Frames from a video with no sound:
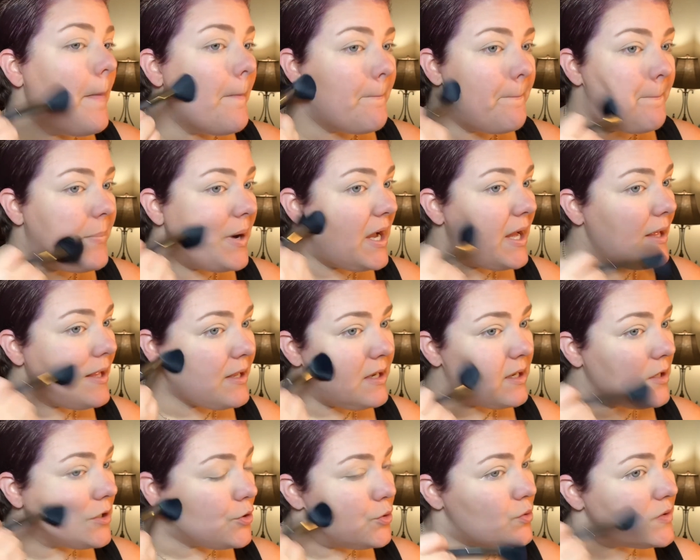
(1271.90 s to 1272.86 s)
But
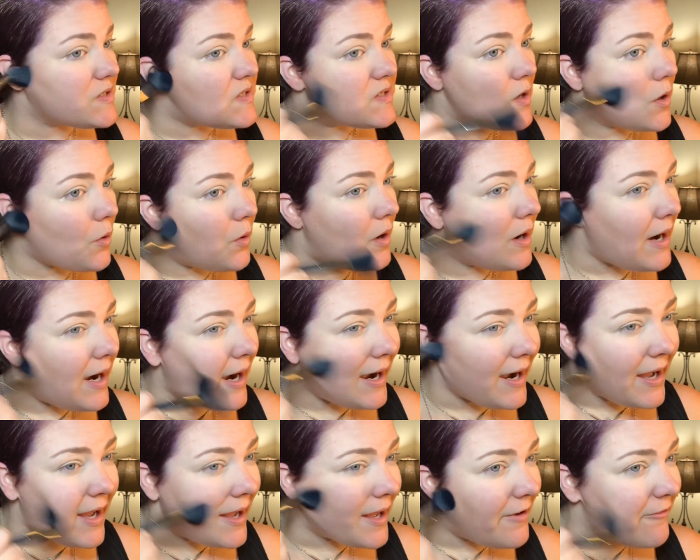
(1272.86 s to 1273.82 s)
anywho, so
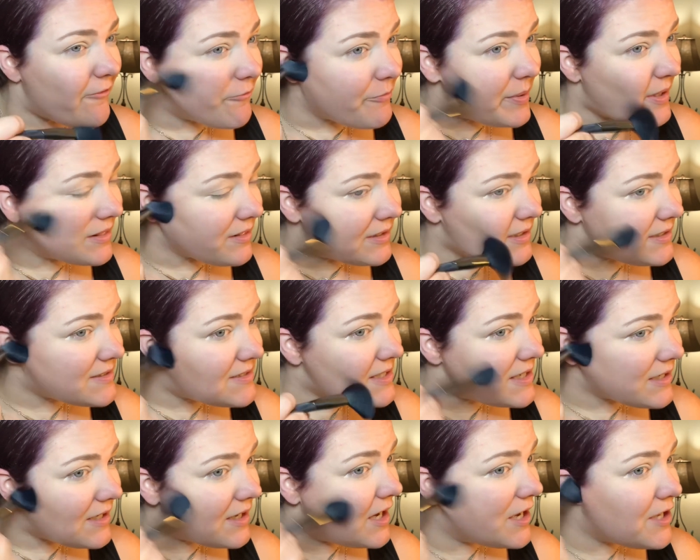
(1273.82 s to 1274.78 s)
I've been
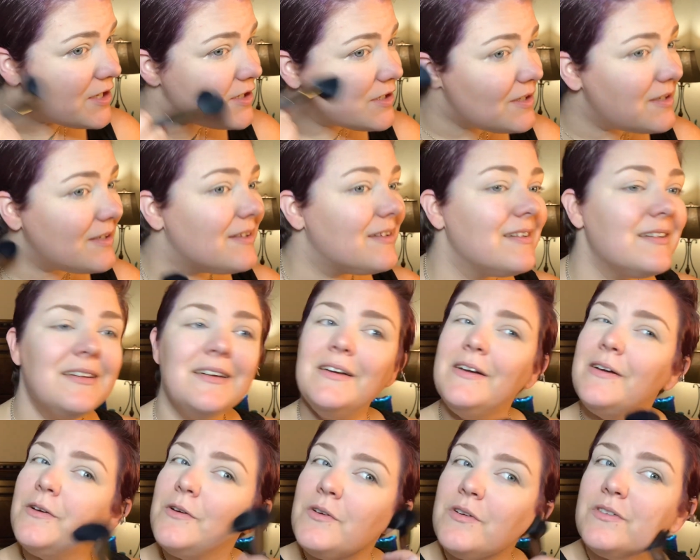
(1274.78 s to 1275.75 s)
listening
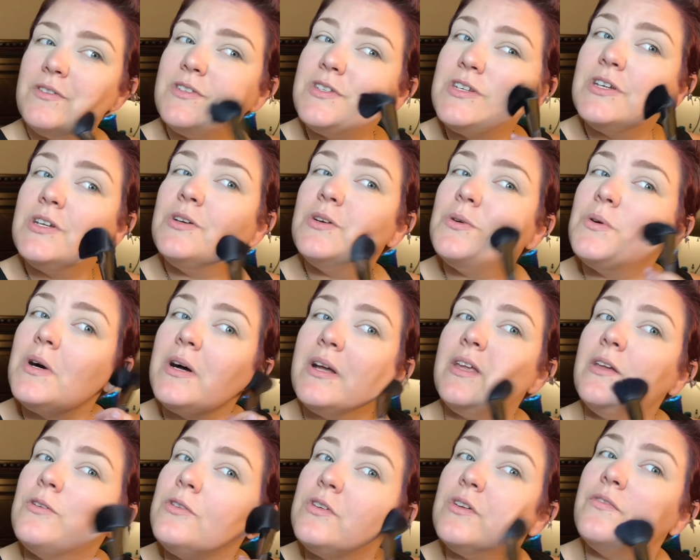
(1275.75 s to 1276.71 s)
to a
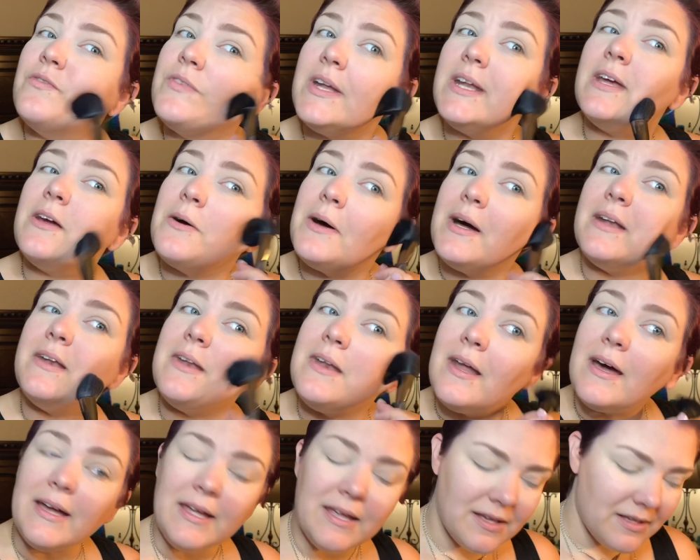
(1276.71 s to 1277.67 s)
YouTube video at
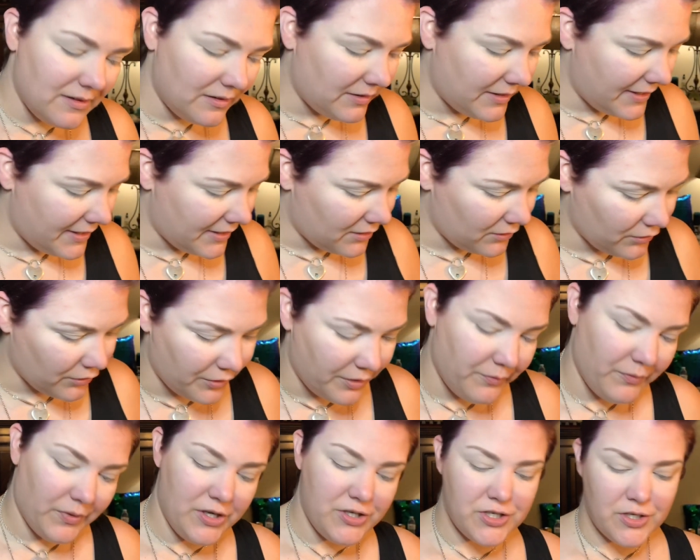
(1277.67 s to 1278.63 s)
night, like learn
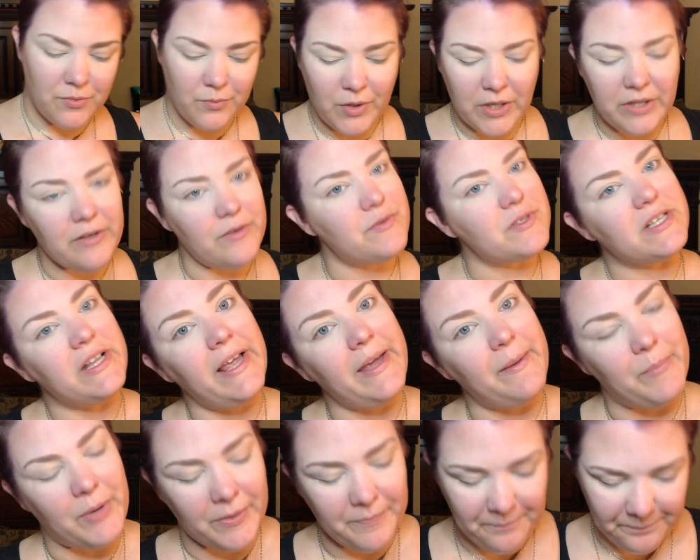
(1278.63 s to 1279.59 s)
Russian while you
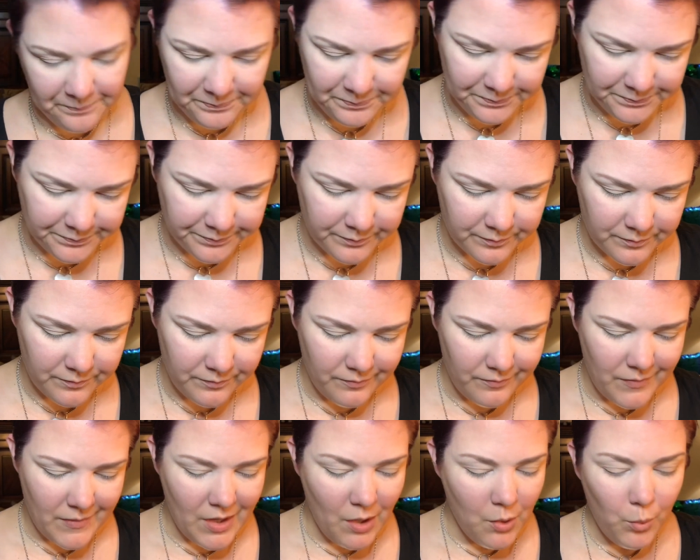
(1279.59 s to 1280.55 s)
sleep.
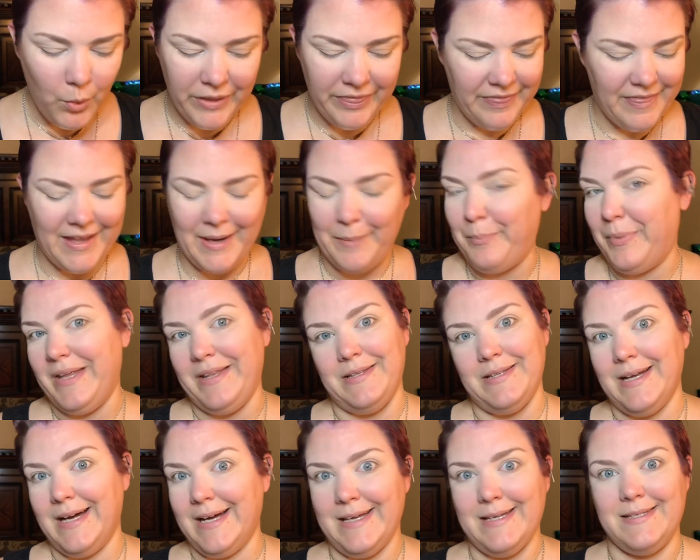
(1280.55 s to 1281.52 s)
Wouldn't that be
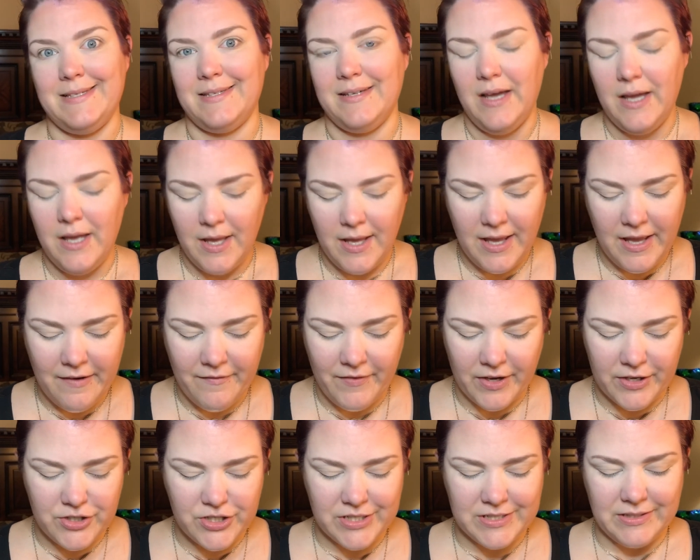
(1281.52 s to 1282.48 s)
nice? If I
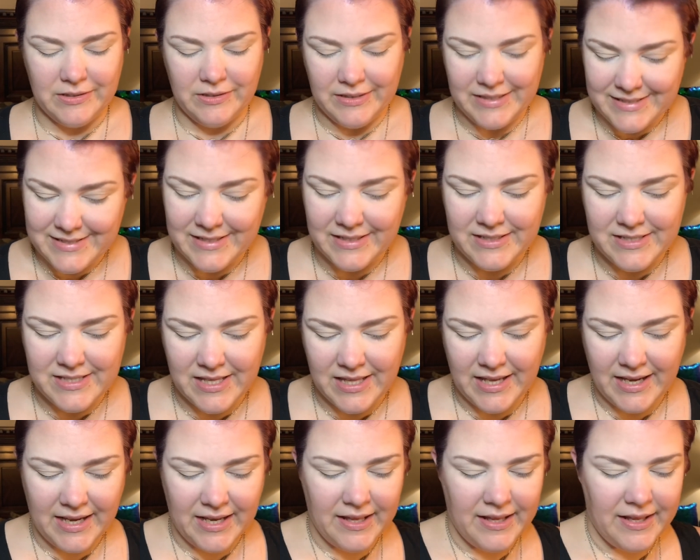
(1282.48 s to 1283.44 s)
could just listen to
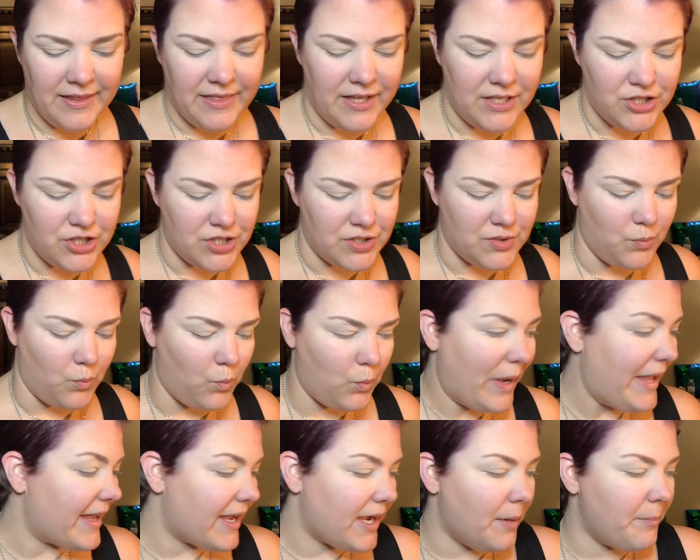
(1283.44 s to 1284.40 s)
that and then just
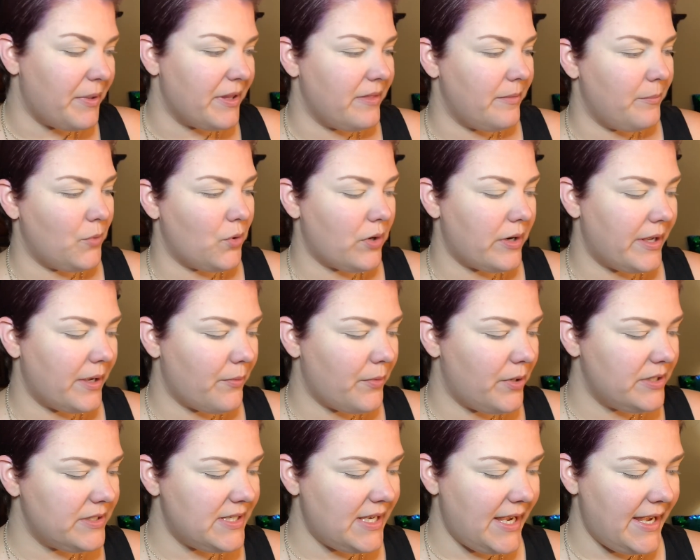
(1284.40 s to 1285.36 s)
wake up in the morning
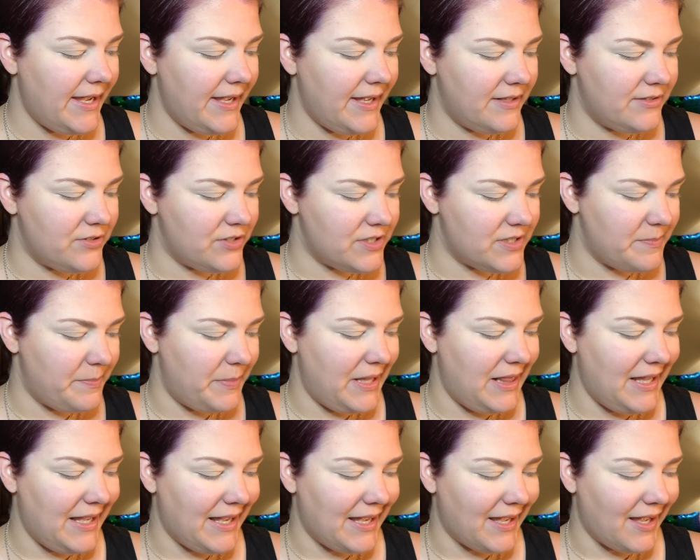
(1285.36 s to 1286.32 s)
one day and just be
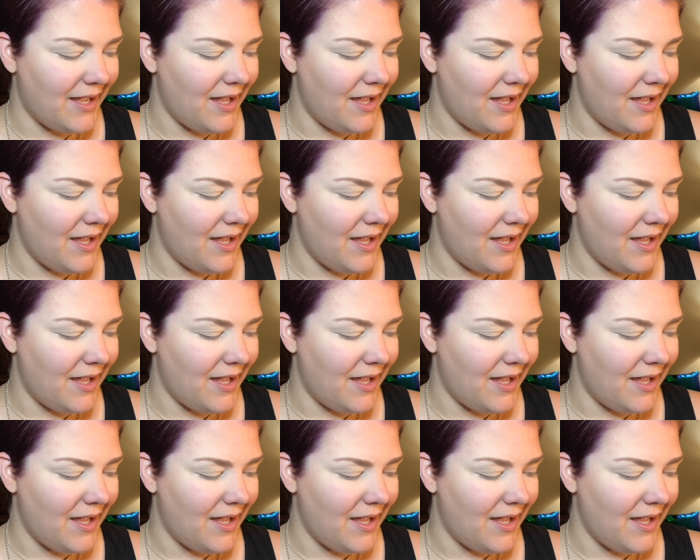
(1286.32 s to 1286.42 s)
like,